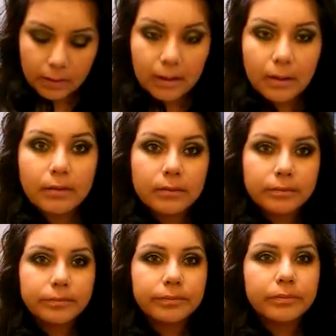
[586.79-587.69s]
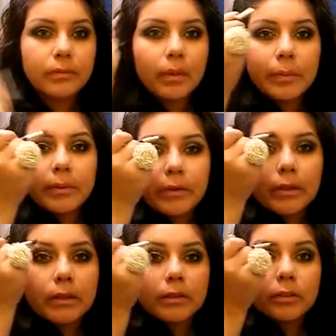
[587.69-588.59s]
And I'm not
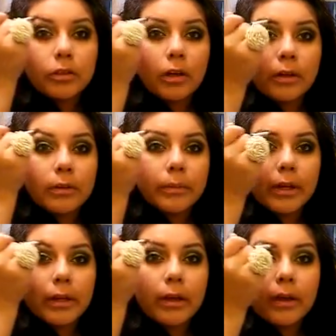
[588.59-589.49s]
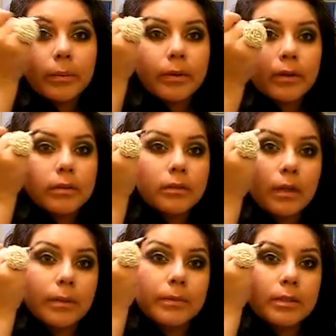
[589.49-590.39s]
really going to draw in my eyebrows.
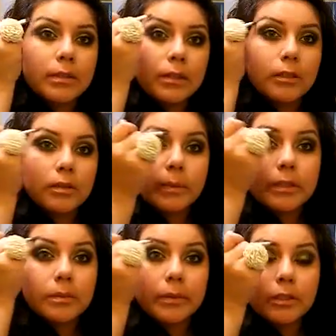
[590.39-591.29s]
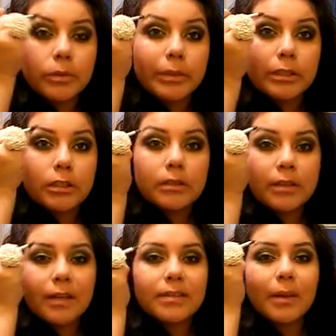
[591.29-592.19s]
I'm just going to use my smudge brush. Since
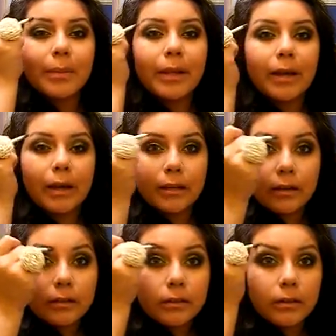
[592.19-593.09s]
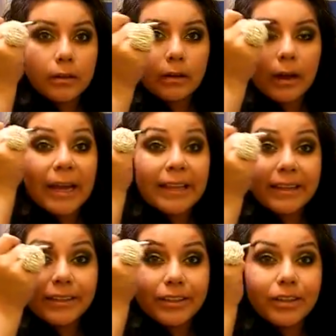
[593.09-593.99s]
it has that black eyeliner
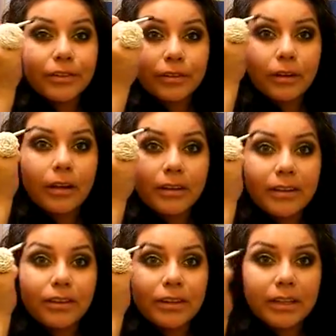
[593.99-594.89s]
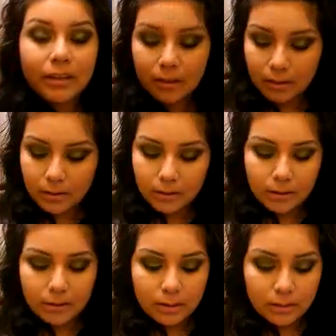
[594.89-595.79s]
on it already,
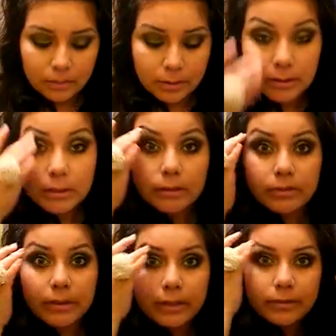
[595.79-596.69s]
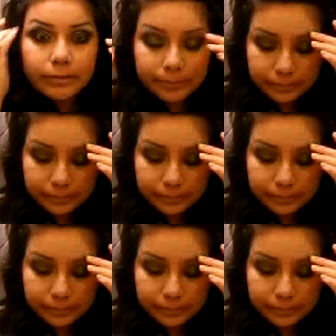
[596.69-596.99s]
it works out fine.